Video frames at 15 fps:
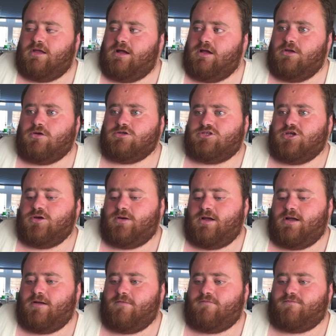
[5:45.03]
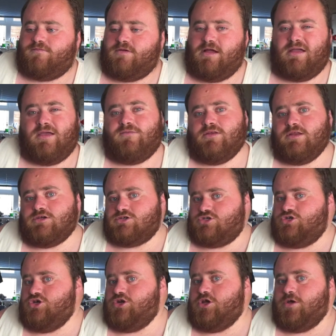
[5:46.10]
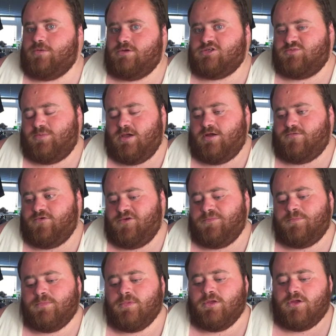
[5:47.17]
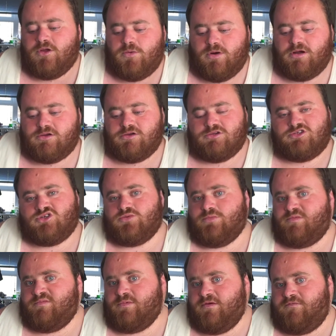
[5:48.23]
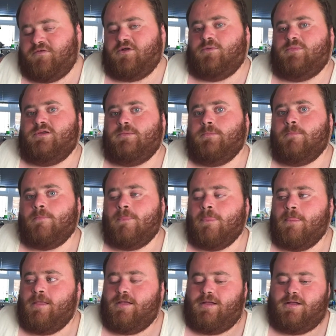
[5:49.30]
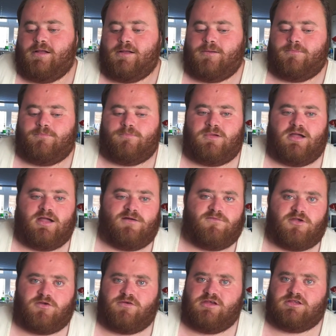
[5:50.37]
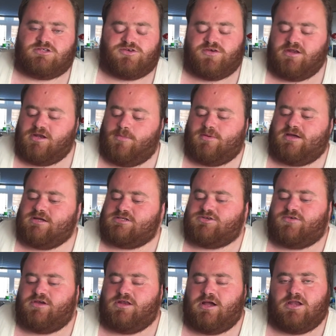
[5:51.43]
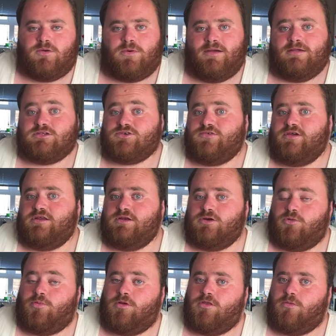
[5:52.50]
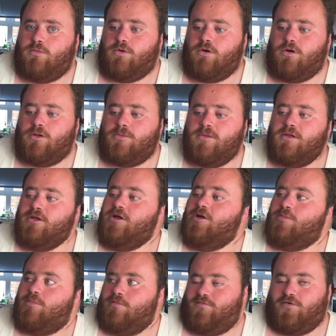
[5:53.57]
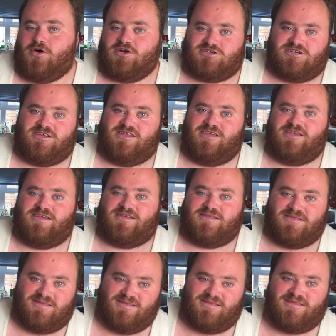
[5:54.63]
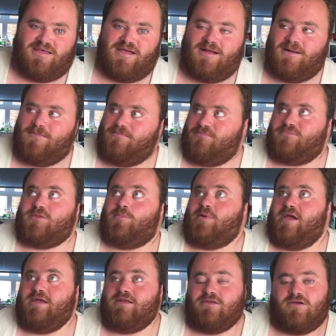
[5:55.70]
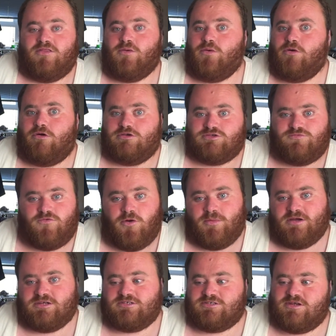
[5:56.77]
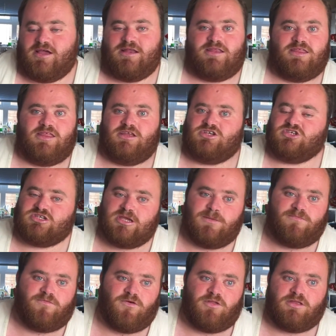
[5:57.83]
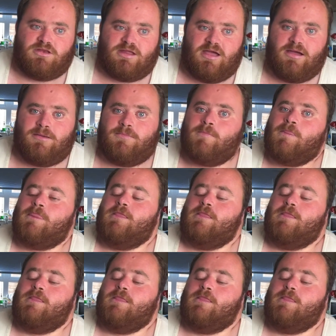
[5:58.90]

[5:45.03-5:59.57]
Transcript: I also have a little studio in the spare room where I do some of my filming. I have a green screen, a black screen and a white screen up on the wall, but fortunately the paint on the walls is rubbish and they just keep falling down.